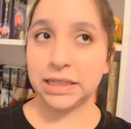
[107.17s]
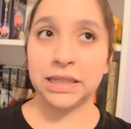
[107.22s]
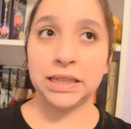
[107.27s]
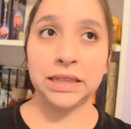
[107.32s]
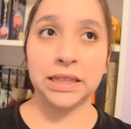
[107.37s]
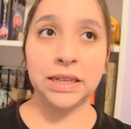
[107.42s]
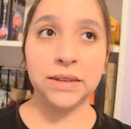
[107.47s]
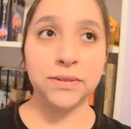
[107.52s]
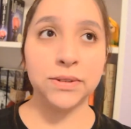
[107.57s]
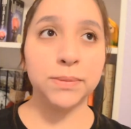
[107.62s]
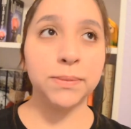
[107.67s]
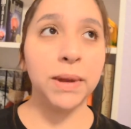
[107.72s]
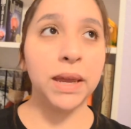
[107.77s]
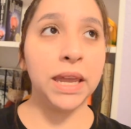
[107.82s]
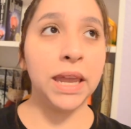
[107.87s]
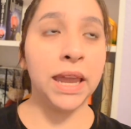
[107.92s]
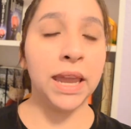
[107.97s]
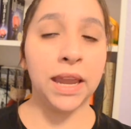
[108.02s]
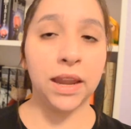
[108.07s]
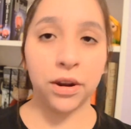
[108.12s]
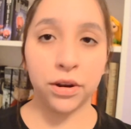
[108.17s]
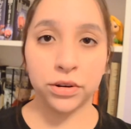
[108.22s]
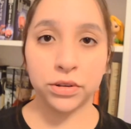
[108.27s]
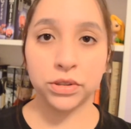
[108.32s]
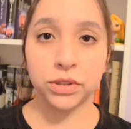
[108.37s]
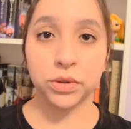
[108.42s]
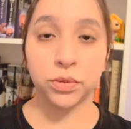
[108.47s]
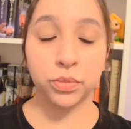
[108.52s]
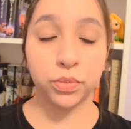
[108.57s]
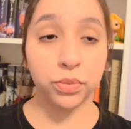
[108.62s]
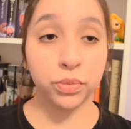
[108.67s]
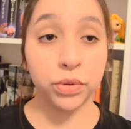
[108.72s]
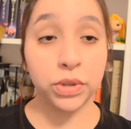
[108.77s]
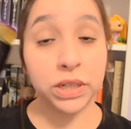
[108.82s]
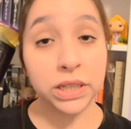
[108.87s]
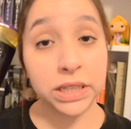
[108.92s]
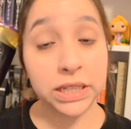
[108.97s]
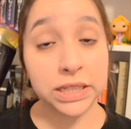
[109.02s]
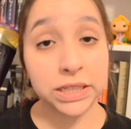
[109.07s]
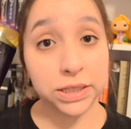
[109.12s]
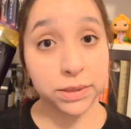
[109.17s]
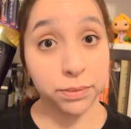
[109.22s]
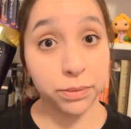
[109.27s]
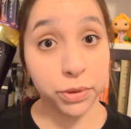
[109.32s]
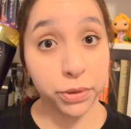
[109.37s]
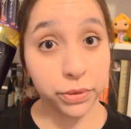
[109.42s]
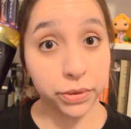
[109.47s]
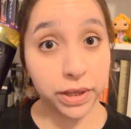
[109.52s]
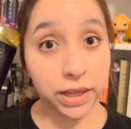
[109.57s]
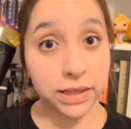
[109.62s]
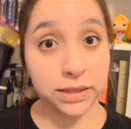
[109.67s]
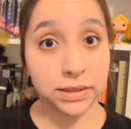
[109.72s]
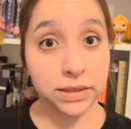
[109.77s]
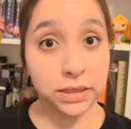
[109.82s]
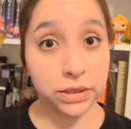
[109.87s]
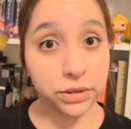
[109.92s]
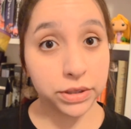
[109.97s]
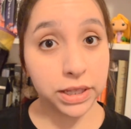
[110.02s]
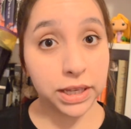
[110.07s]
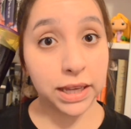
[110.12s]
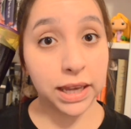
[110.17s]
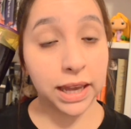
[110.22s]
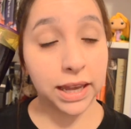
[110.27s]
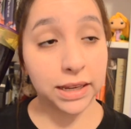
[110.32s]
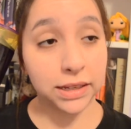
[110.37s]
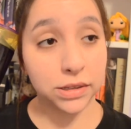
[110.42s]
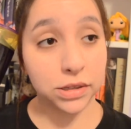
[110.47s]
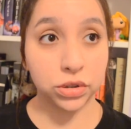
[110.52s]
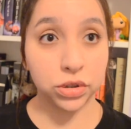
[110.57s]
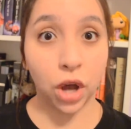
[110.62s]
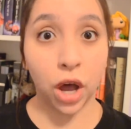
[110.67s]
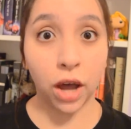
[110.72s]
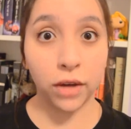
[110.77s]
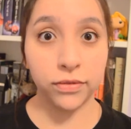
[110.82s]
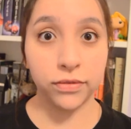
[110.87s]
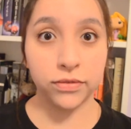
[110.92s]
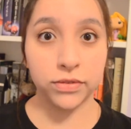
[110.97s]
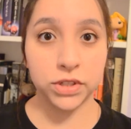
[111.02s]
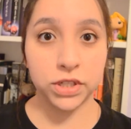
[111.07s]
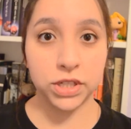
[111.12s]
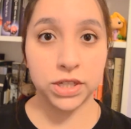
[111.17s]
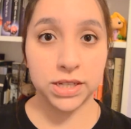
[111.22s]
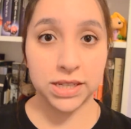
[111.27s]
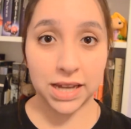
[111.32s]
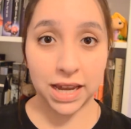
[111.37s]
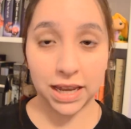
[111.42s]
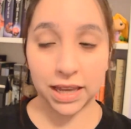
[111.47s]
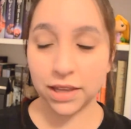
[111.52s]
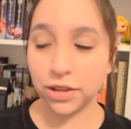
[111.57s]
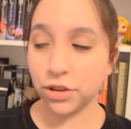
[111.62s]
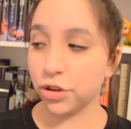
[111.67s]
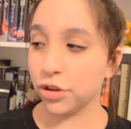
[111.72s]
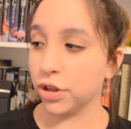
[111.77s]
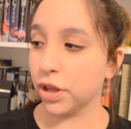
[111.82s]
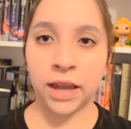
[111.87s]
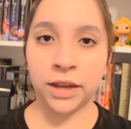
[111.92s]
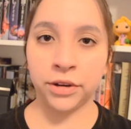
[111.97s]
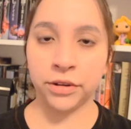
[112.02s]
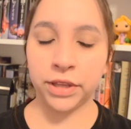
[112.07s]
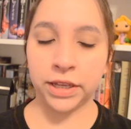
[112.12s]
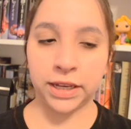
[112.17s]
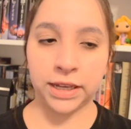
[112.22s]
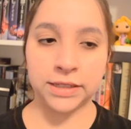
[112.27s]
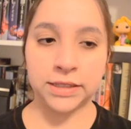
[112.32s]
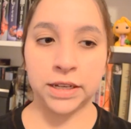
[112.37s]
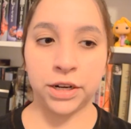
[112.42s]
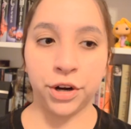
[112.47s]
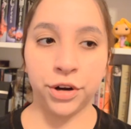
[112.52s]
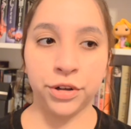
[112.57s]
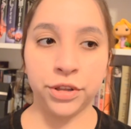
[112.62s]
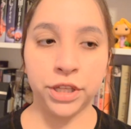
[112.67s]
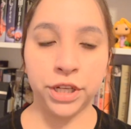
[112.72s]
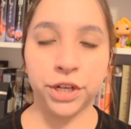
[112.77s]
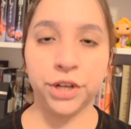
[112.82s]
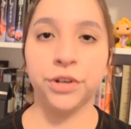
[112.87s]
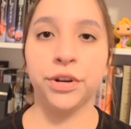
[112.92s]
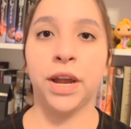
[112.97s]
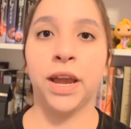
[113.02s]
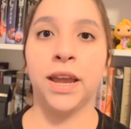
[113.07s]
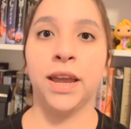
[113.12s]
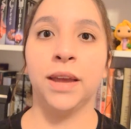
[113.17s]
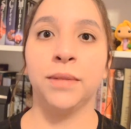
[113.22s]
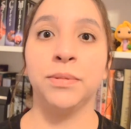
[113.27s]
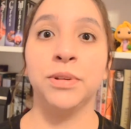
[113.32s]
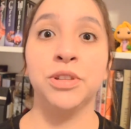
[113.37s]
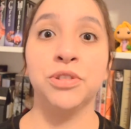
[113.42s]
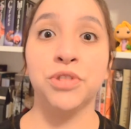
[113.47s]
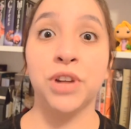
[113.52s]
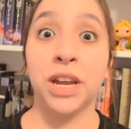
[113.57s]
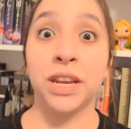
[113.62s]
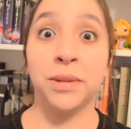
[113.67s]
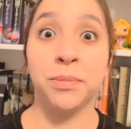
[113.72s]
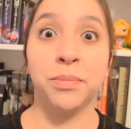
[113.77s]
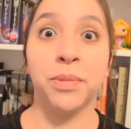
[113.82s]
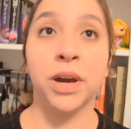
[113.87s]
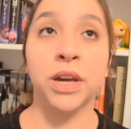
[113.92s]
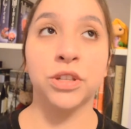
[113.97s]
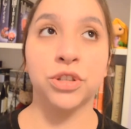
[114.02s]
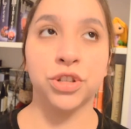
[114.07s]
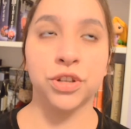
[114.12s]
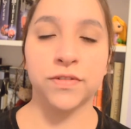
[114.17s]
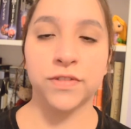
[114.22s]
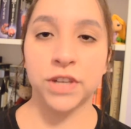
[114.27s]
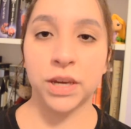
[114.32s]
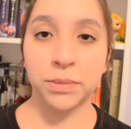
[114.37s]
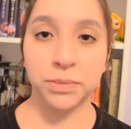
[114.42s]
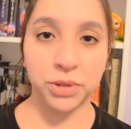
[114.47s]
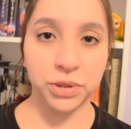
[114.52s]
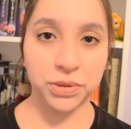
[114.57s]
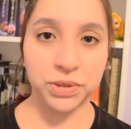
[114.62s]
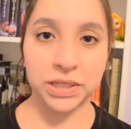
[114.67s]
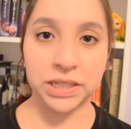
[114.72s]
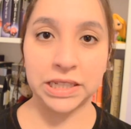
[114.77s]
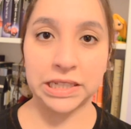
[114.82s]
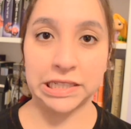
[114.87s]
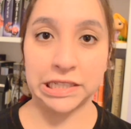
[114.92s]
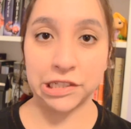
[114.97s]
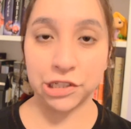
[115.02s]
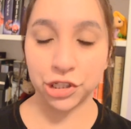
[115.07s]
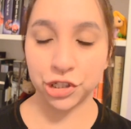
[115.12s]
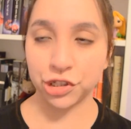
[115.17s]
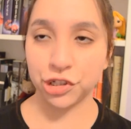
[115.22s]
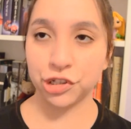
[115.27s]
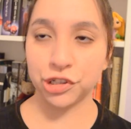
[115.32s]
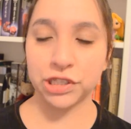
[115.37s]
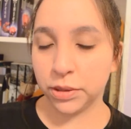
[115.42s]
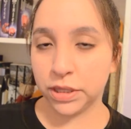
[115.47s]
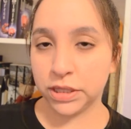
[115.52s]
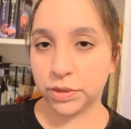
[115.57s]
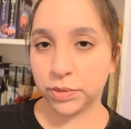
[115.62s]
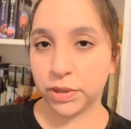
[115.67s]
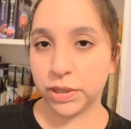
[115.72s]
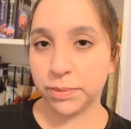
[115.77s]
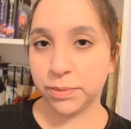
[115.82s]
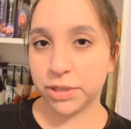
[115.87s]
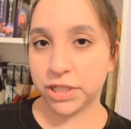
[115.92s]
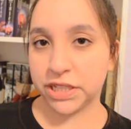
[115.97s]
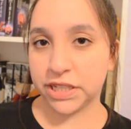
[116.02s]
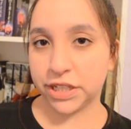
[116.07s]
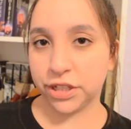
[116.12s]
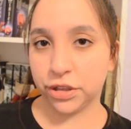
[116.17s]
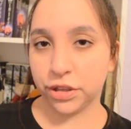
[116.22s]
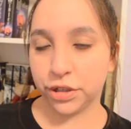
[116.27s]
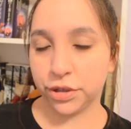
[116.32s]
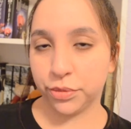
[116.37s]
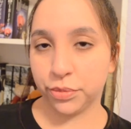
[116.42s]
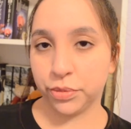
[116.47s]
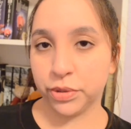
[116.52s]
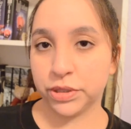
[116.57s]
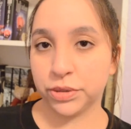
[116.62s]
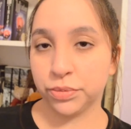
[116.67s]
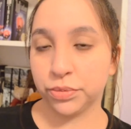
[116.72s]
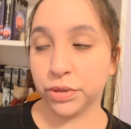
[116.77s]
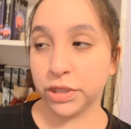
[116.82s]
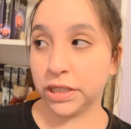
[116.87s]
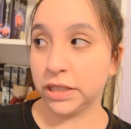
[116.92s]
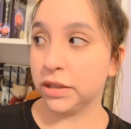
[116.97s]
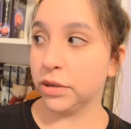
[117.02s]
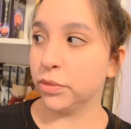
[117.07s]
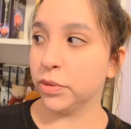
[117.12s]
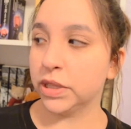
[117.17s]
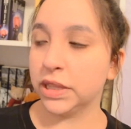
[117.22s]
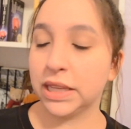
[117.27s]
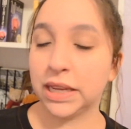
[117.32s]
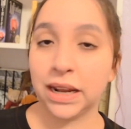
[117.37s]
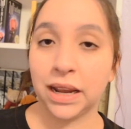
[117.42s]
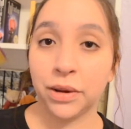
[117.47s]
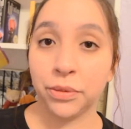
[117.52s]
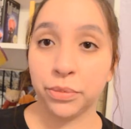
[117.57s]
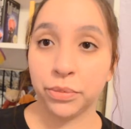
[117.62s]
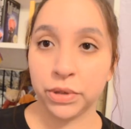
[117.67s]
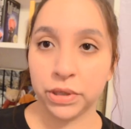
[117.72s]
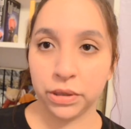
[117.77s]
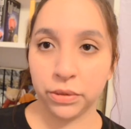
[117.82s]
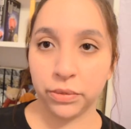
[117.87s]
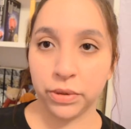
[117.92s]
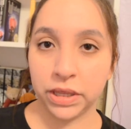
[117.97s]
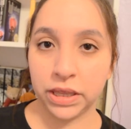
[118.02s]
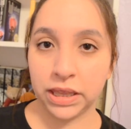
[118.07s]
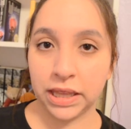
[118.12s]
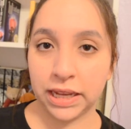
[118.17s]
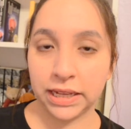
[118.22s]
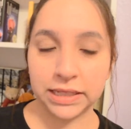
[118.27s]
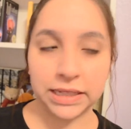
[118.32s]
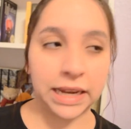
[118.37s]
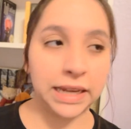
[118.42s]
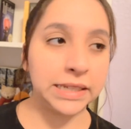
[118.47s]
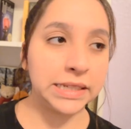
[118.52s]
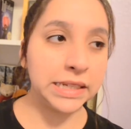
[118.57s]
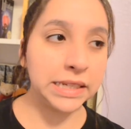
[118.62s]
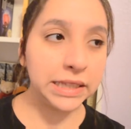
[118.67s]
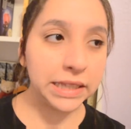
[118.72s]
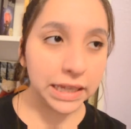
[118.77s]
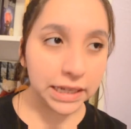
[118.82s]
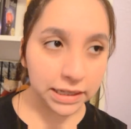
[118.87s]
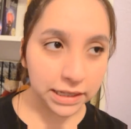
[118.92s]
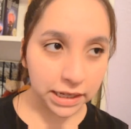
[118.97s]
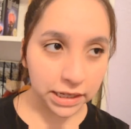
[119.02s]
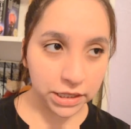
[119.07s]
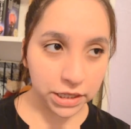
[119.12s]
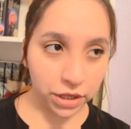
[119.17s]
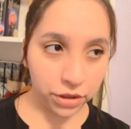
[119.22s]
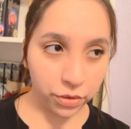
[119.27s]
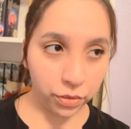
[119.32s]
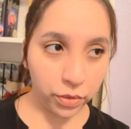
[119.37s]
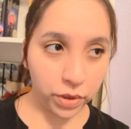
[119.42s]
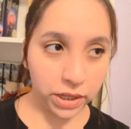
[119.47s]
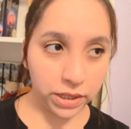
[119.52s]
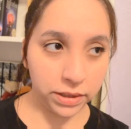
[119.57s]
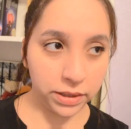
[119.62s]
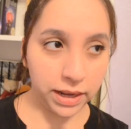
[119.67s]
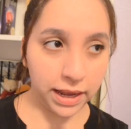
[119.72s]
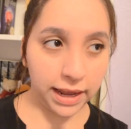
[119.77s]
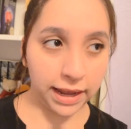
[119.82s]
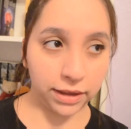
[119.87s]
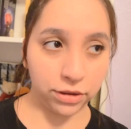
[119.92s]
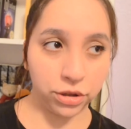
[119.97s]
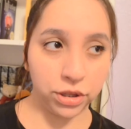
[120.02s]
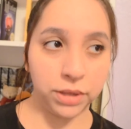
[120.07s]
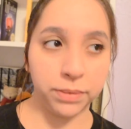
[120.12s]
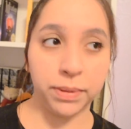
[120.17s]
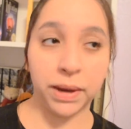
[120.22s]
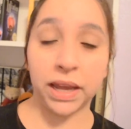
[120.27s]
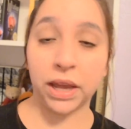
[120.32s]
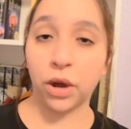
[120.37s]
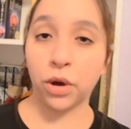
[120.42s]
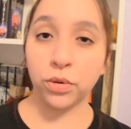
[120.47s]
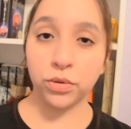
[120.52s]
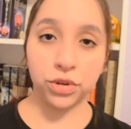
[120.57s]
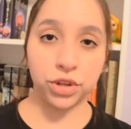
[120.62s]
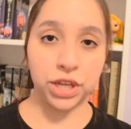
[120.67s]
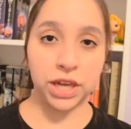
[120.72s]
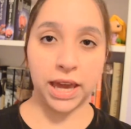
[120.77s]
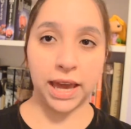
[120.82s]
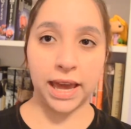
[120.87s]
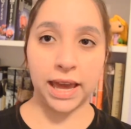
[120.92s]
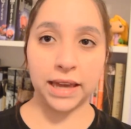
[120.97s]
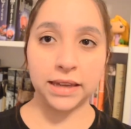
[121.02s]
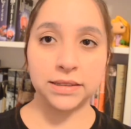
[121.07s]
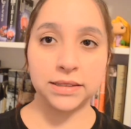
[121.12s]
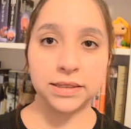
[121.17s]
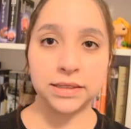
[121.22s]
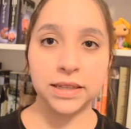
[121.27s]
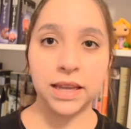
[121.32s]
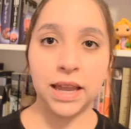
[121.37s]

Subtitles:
It leaves my hair really smooth and silky and soft to touch. I know, like I said earlier, I had been trying a bunch of shampoos and conditioners. This one in particular was really the one that I really liked. I did like another one actually by OGX.